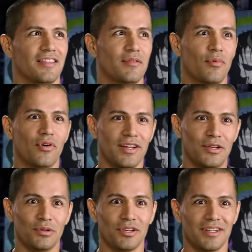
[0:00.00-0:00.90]
The more I
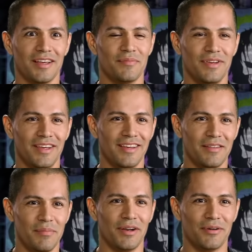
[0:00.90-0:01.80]
don't look like me,
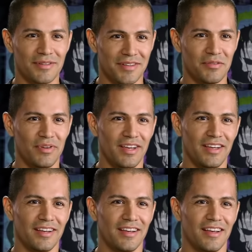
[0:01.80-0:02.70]
the better it's gonna
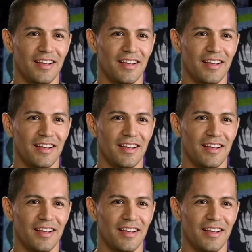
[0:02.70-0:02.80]
be.